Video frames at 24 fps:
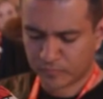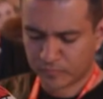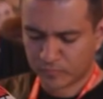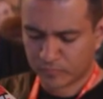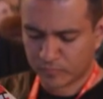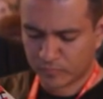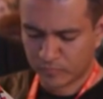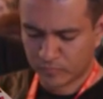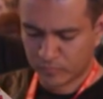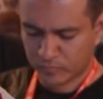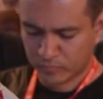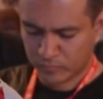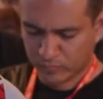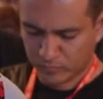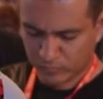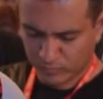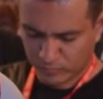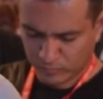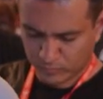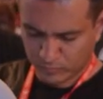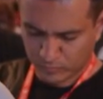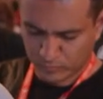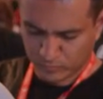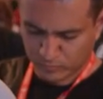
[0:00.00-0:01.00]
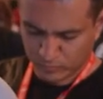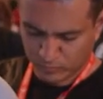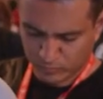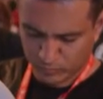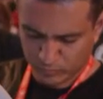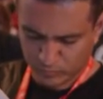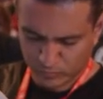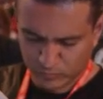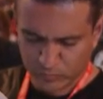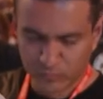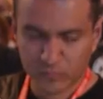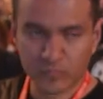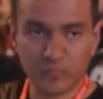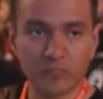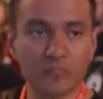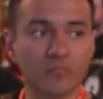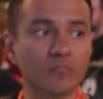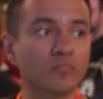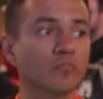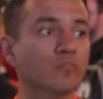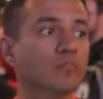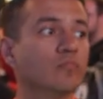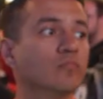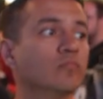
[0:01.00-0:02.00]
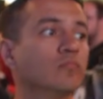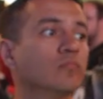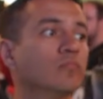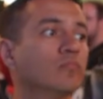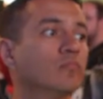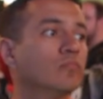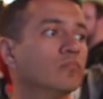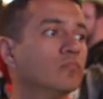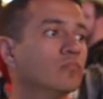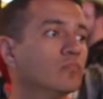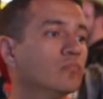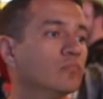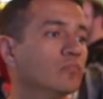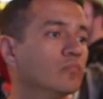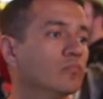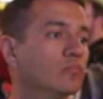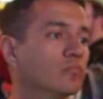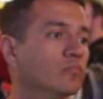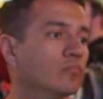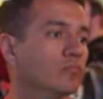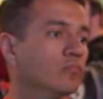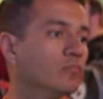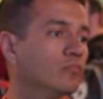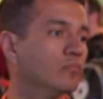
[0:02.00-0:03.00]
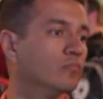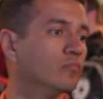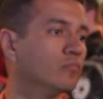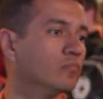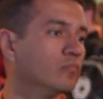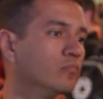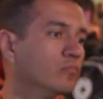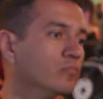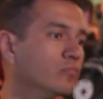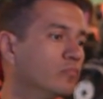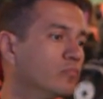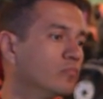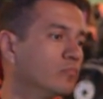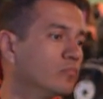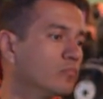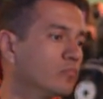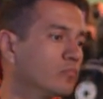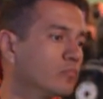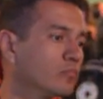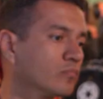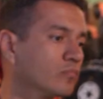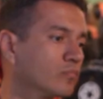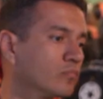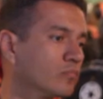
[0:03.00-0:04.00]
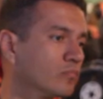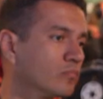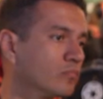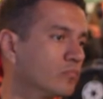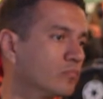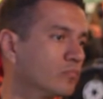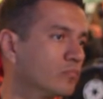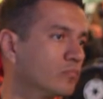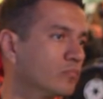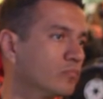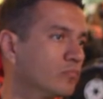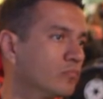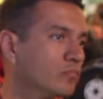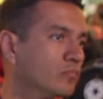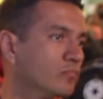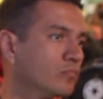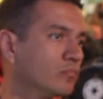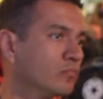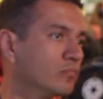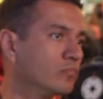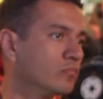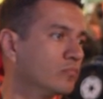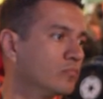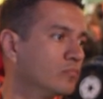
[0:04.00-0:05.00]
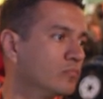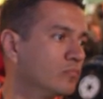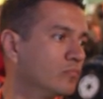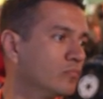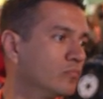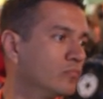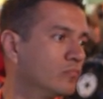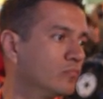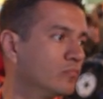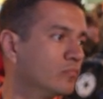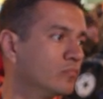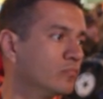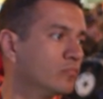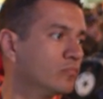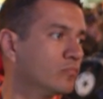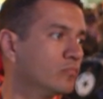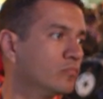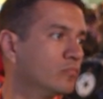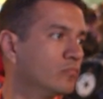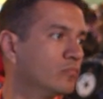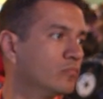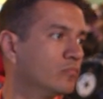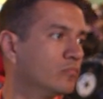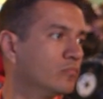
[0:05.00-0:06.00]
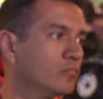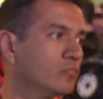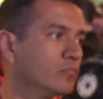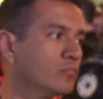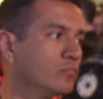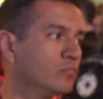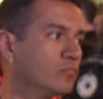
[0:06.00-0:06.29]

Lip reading: No words are spoken by the person on screen.